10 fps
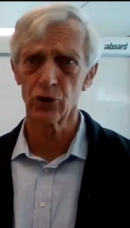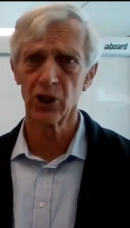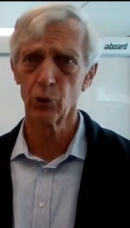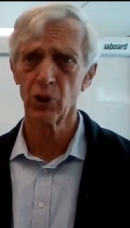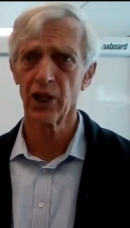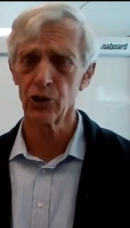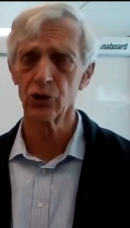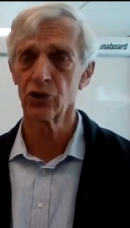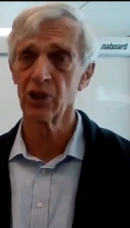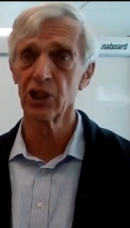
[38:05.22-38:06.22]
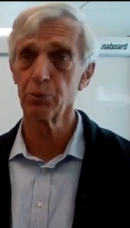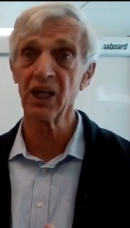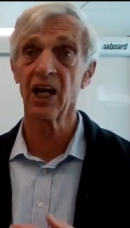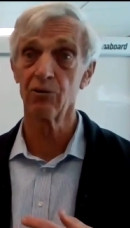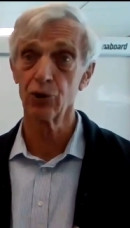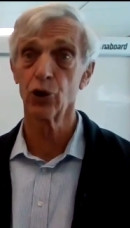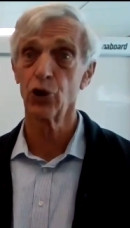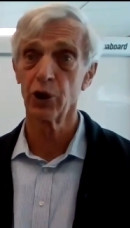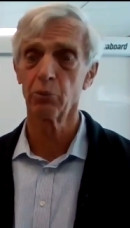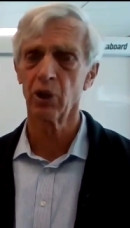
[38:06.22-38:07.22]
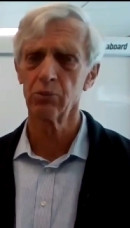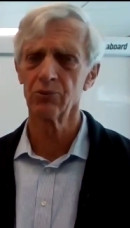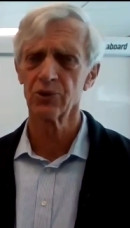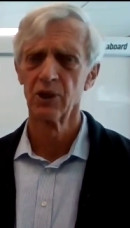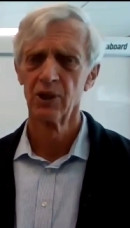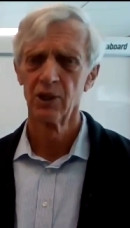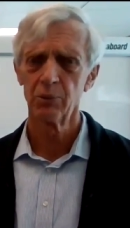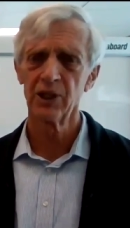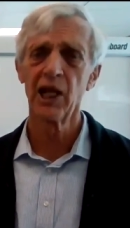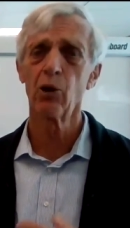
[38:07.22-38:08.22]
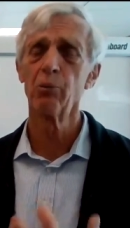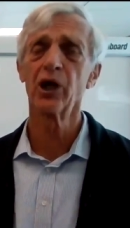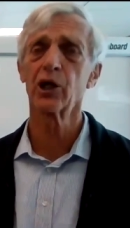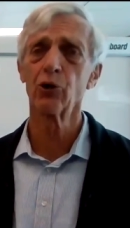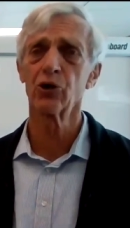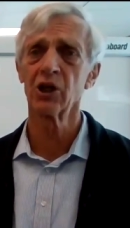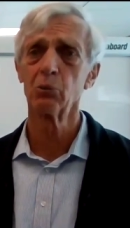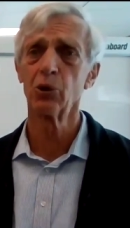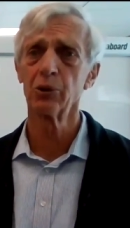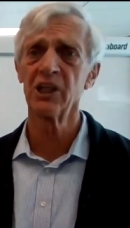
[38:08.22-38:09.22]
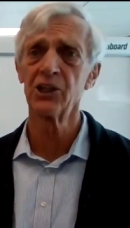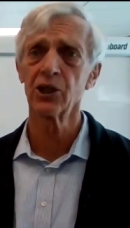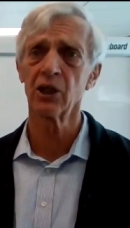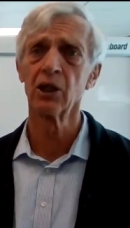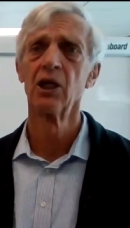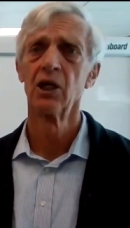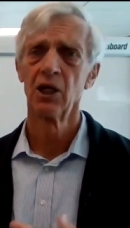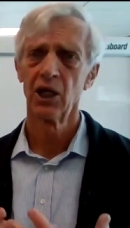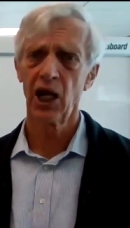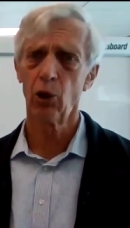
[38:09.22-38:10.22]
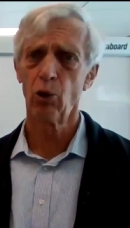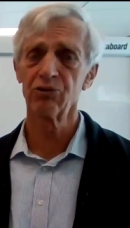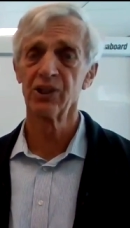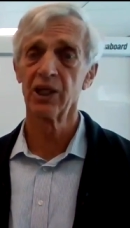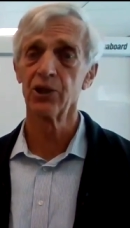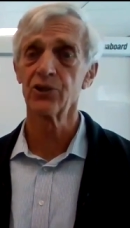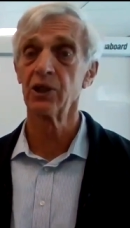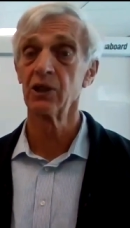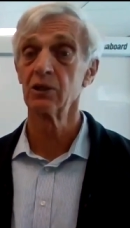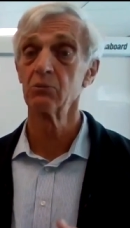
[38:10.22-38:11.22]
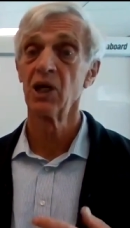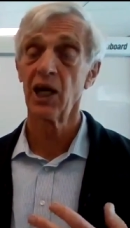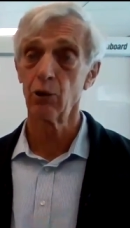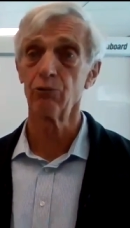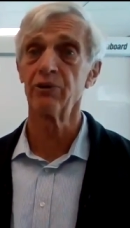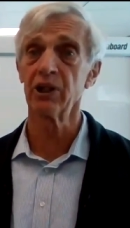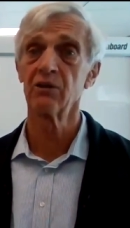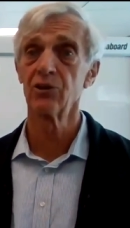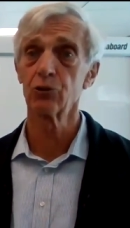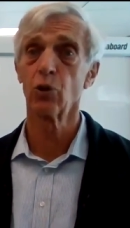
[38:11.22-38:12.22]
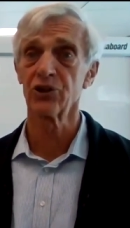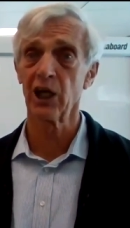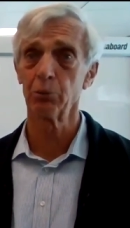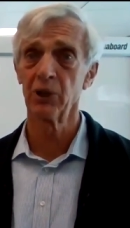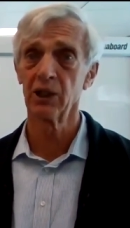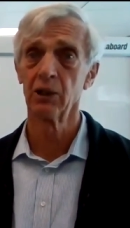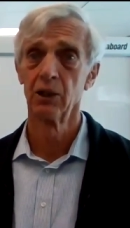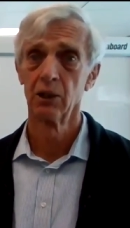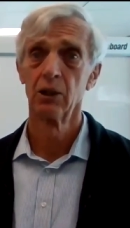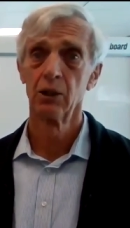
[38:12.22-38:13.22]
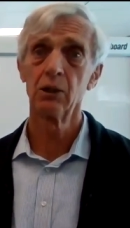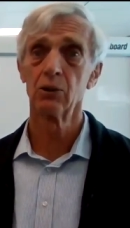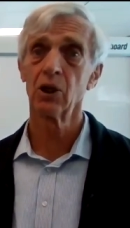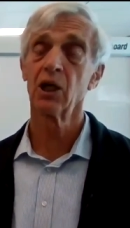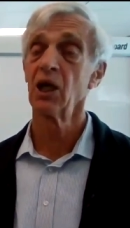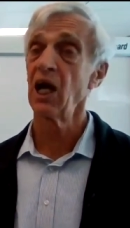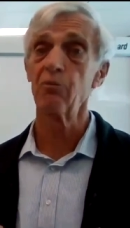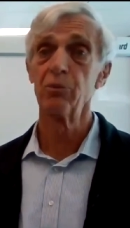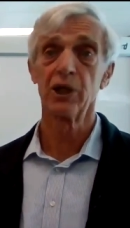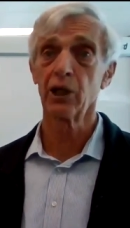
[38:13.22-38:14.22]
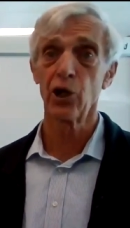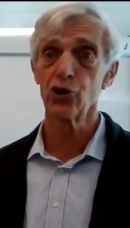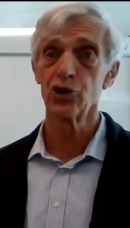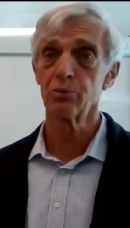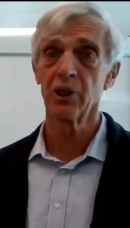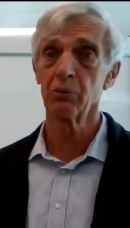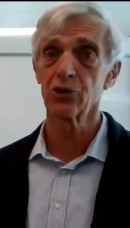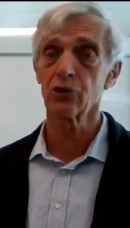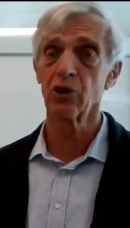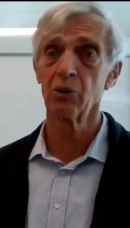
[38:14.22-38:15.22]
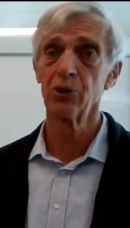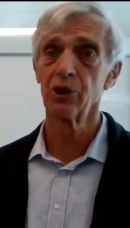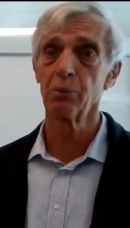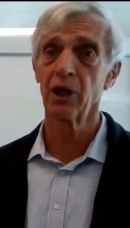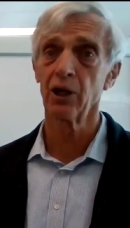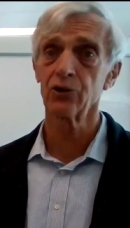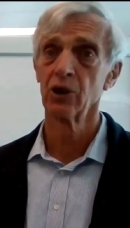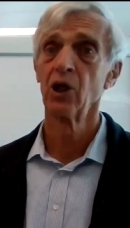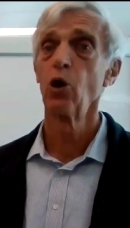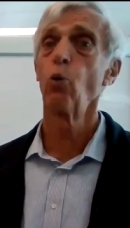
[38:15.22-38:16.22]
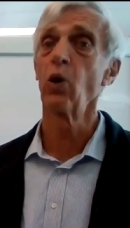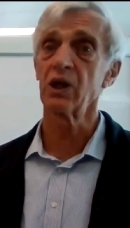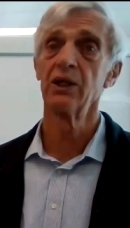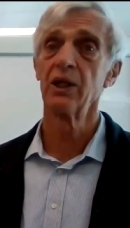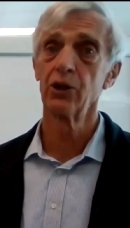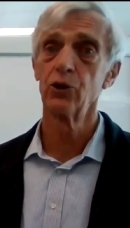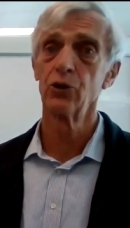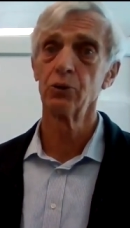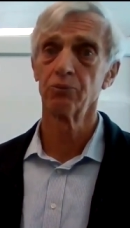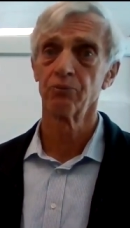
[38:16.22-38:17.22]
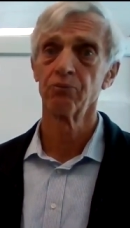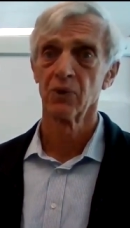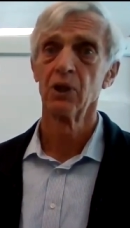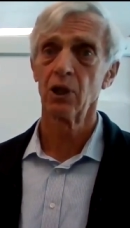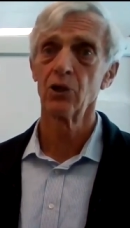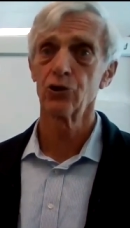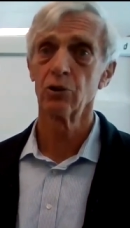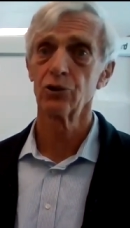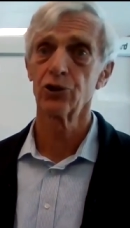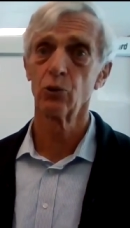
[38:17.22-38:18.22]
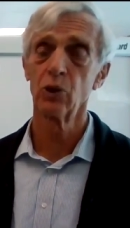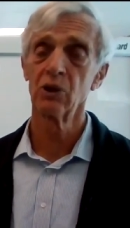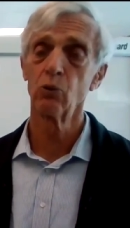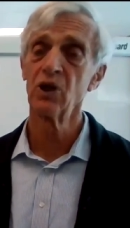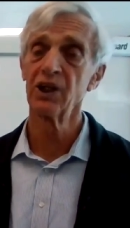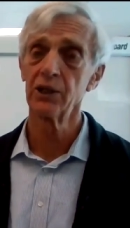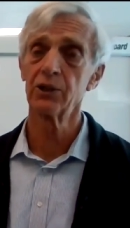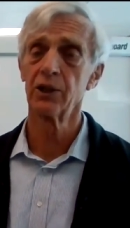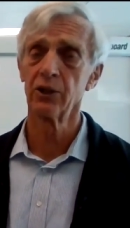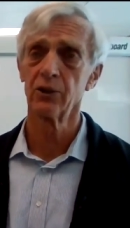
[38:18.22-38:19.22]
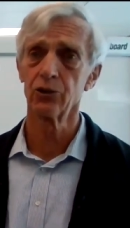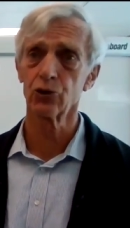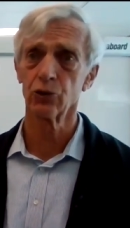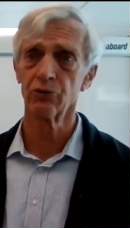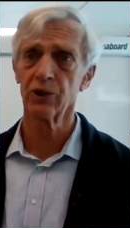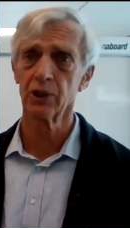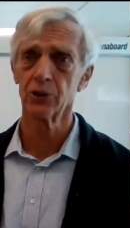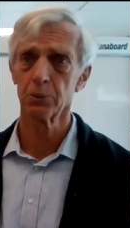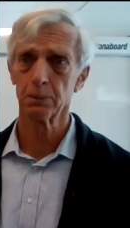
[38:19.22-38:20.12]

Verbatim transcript: special in relation to these behavior and learning problems? But now we might go into a little more detail how often they're seeing them, how effective is what's happening, had medications been prescribed in the past, what did they do, so, so we'll, we need to those sort of